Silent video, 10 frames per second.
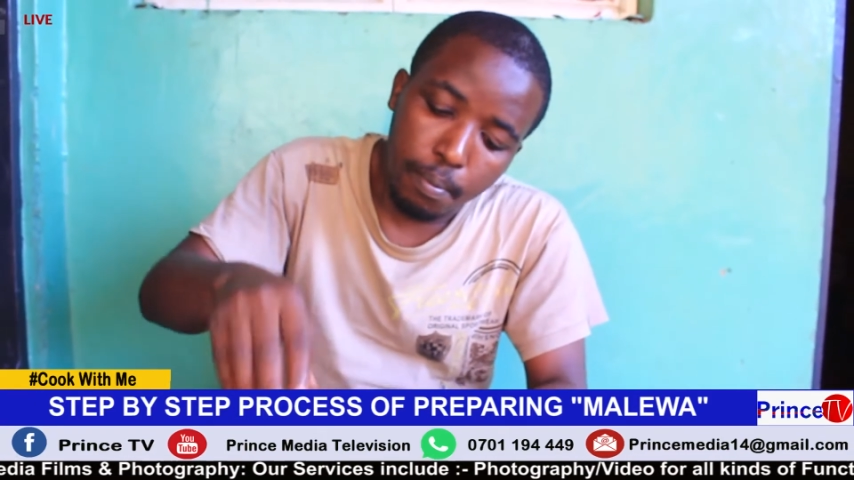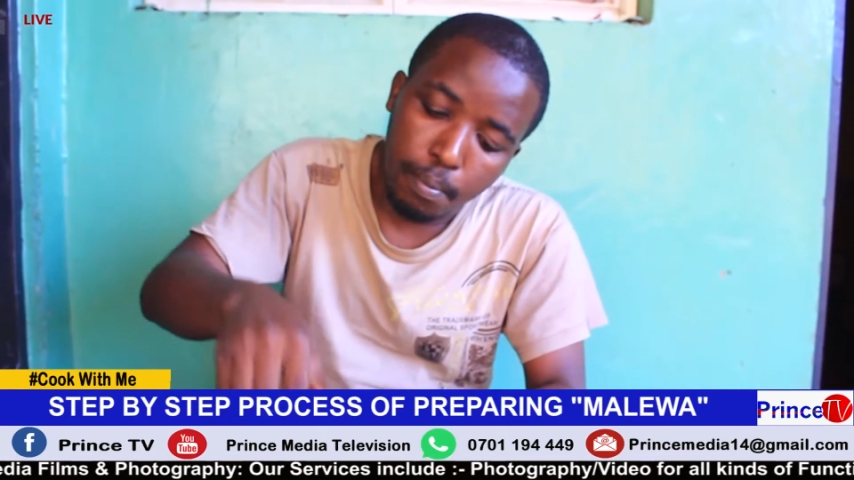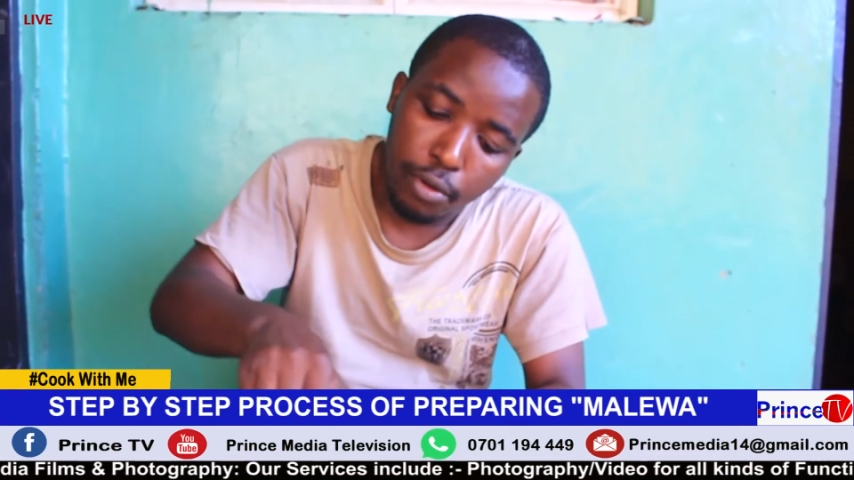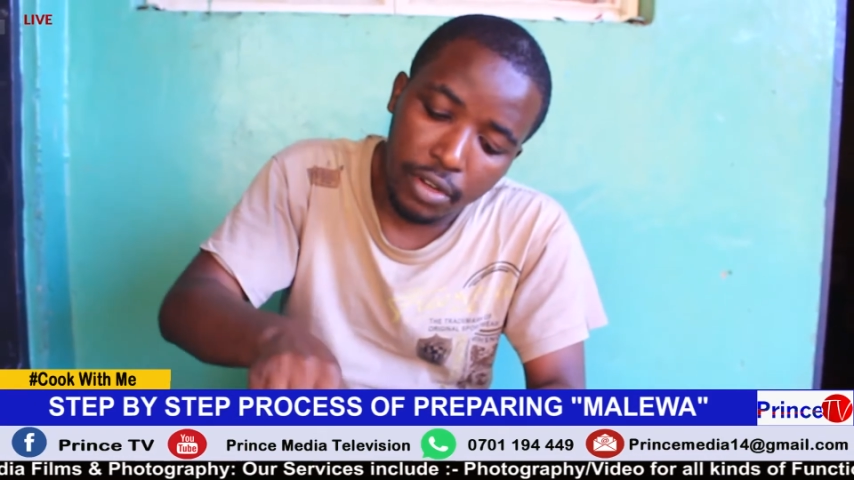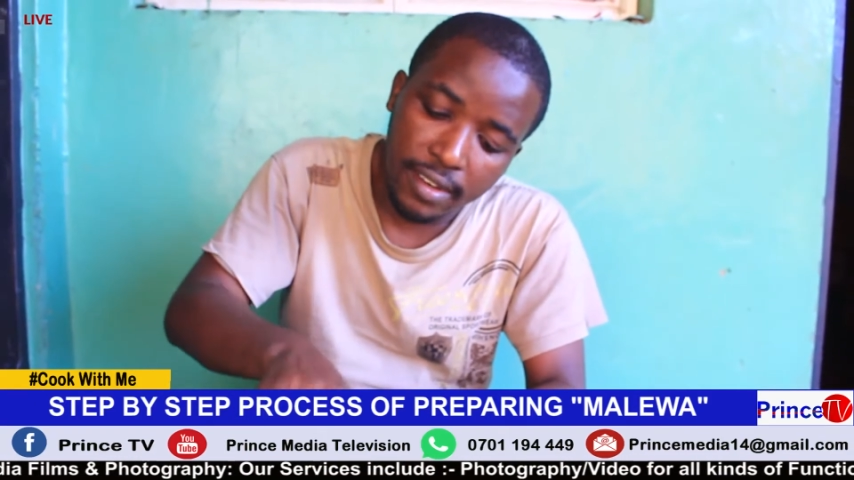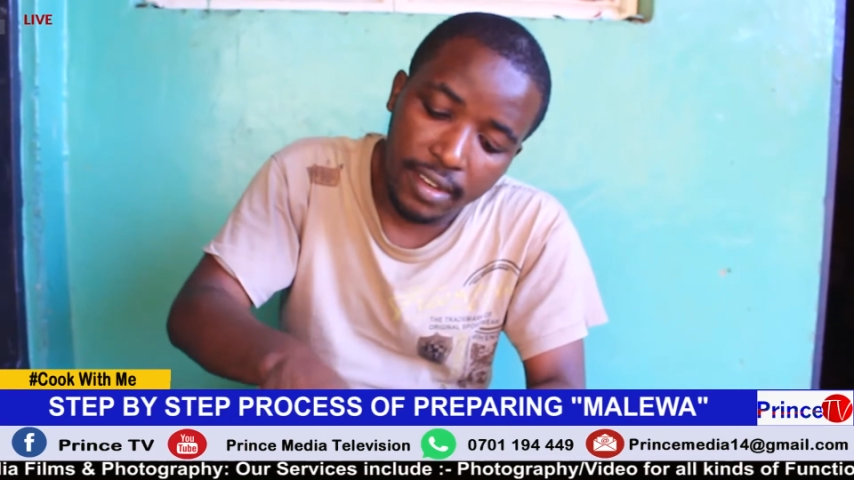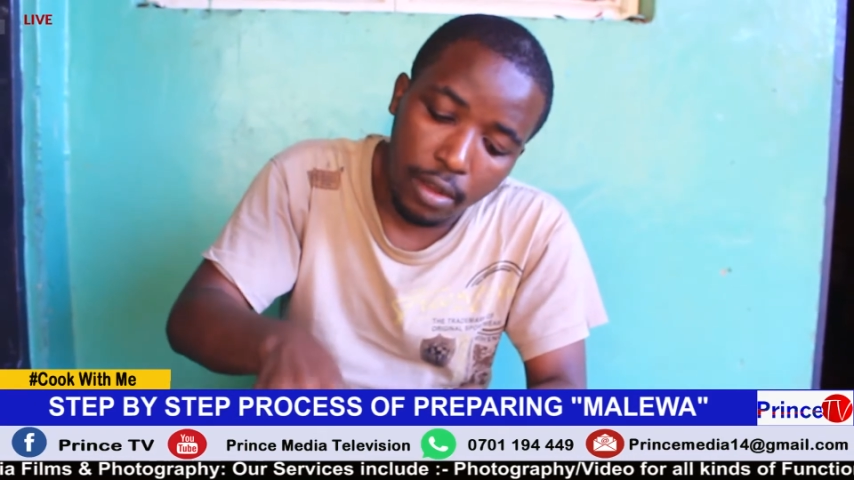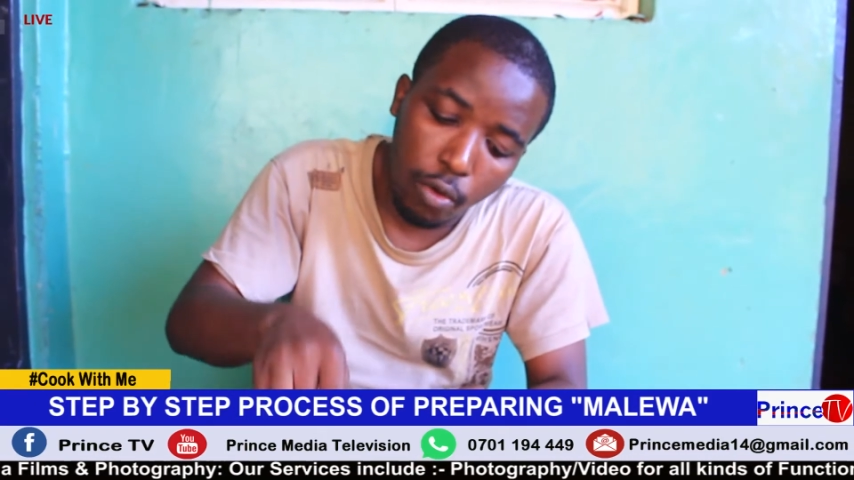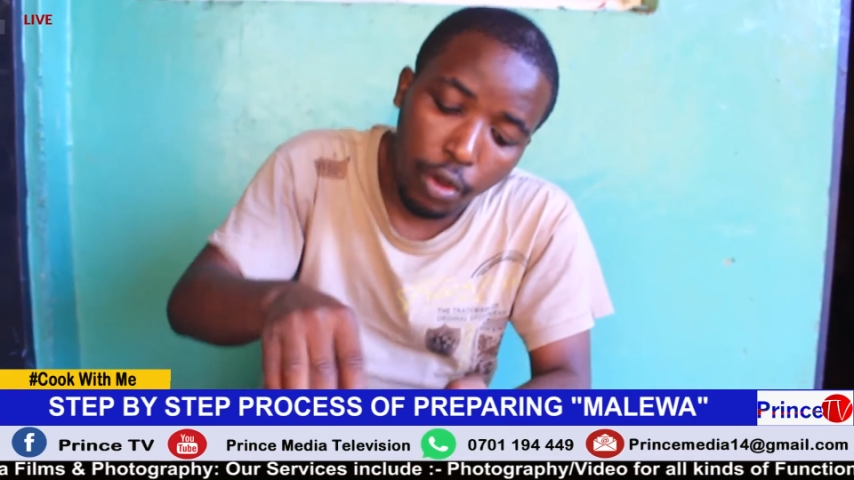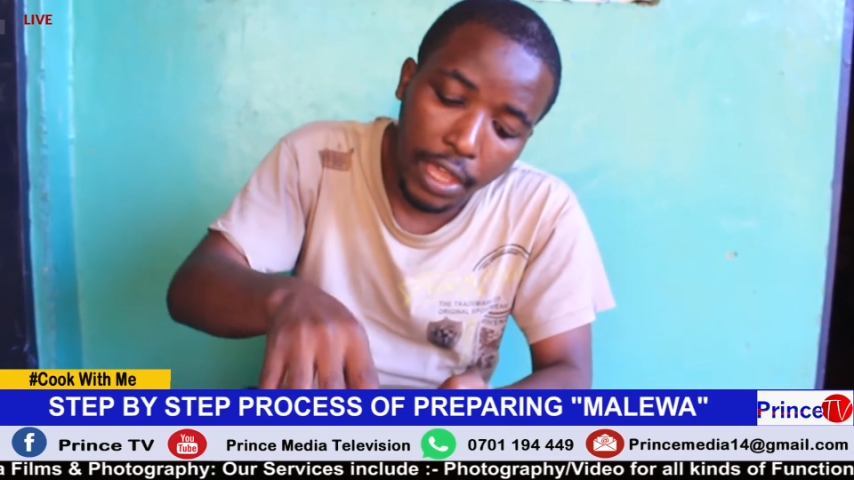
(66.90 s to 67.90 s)
put it in the
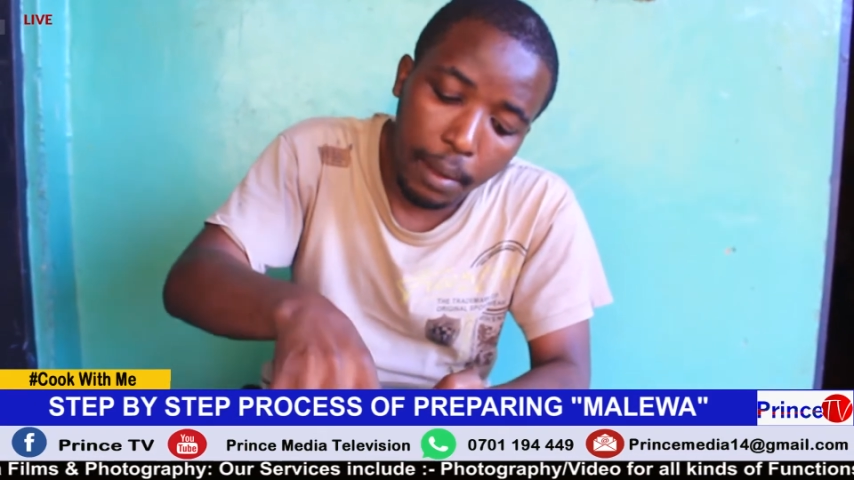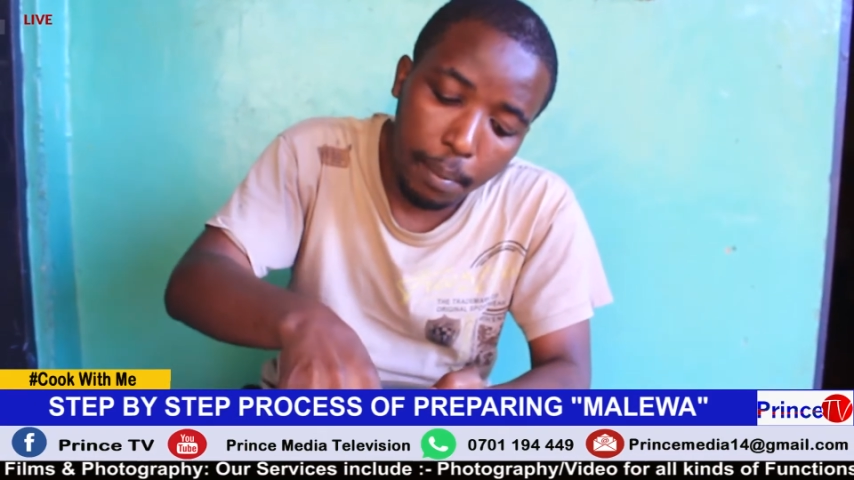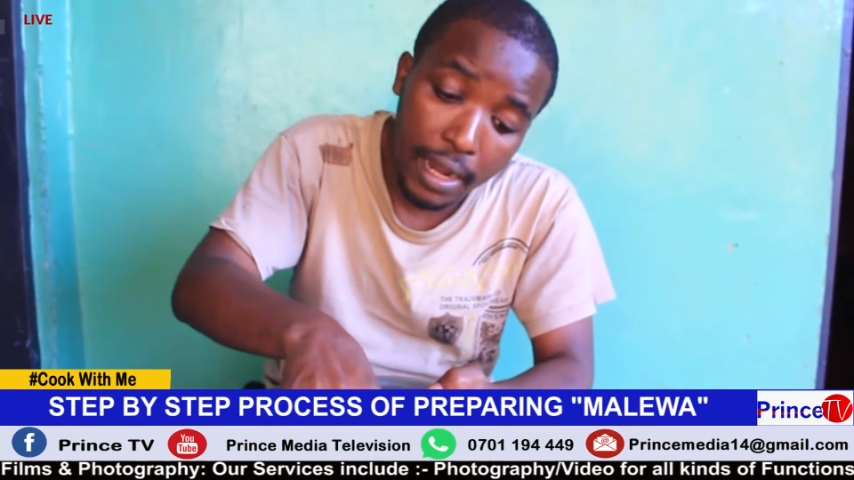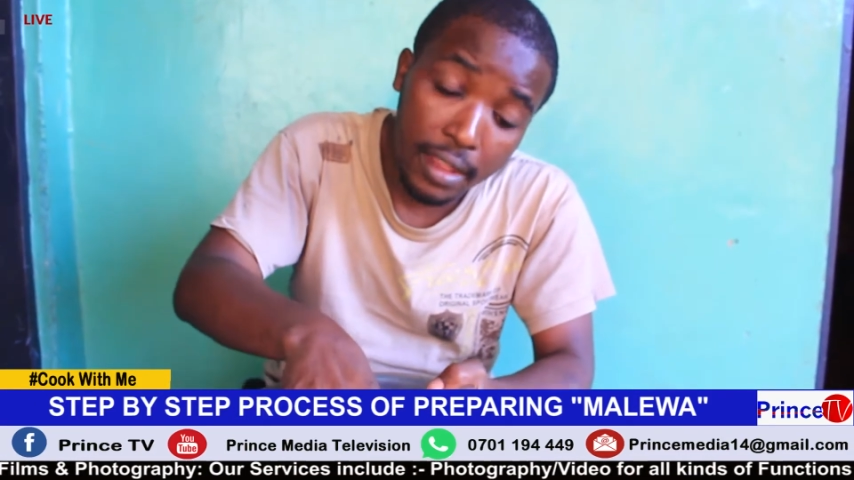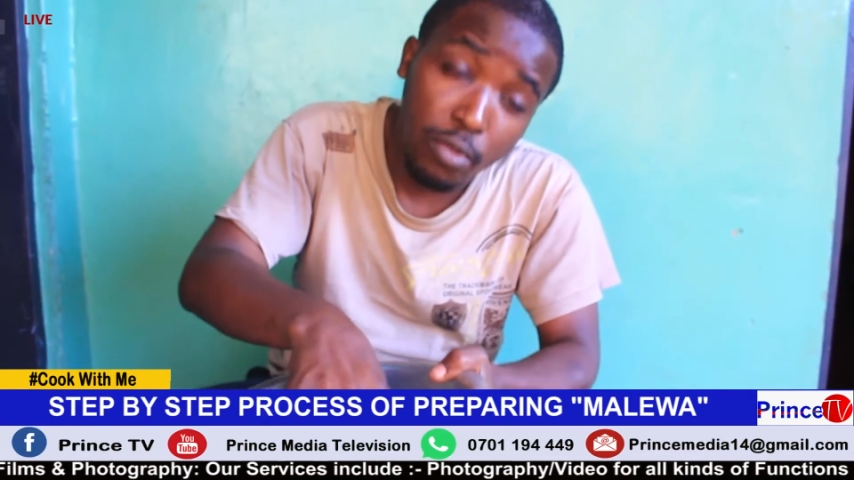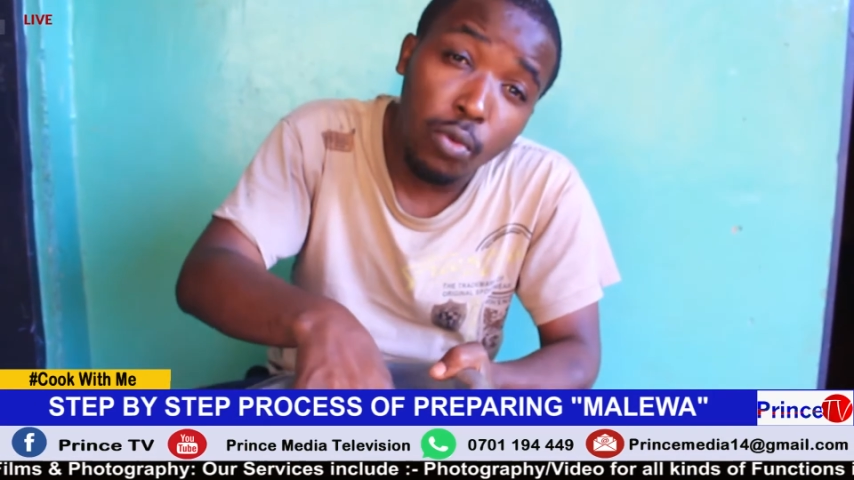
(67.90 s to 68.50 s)
cooking pan that